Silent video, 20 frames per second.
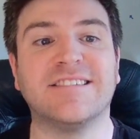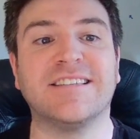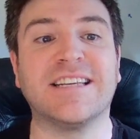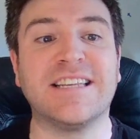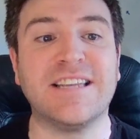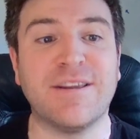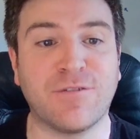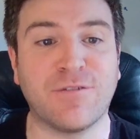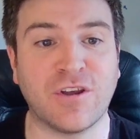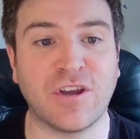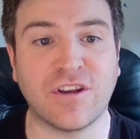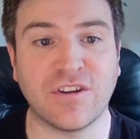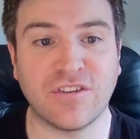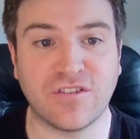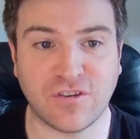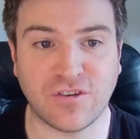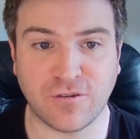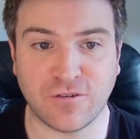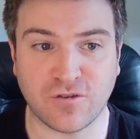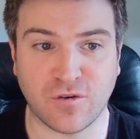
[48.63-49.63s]
significant
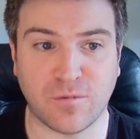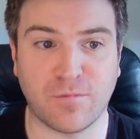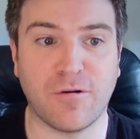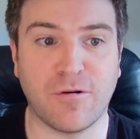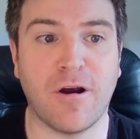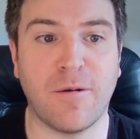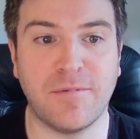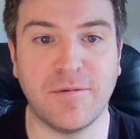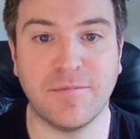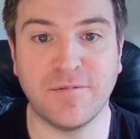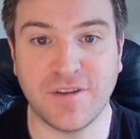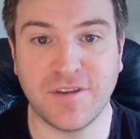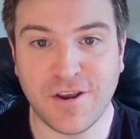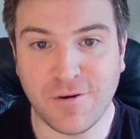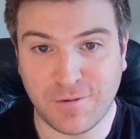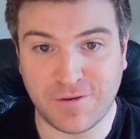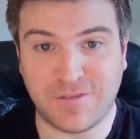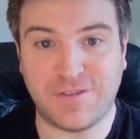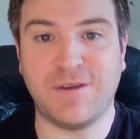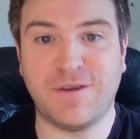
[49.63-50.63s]
concerns or problems
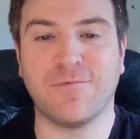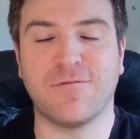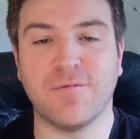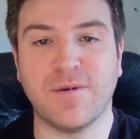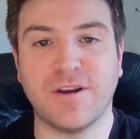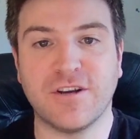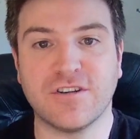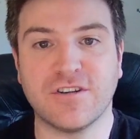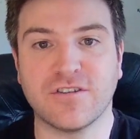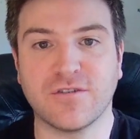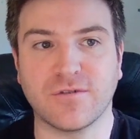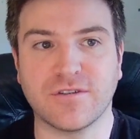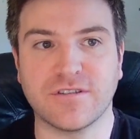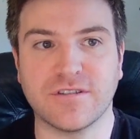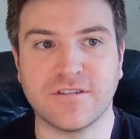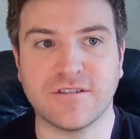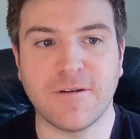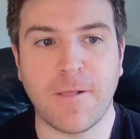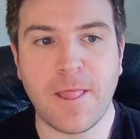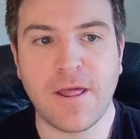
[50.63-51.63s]
with the information
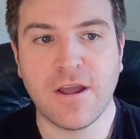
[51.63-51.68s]
sources."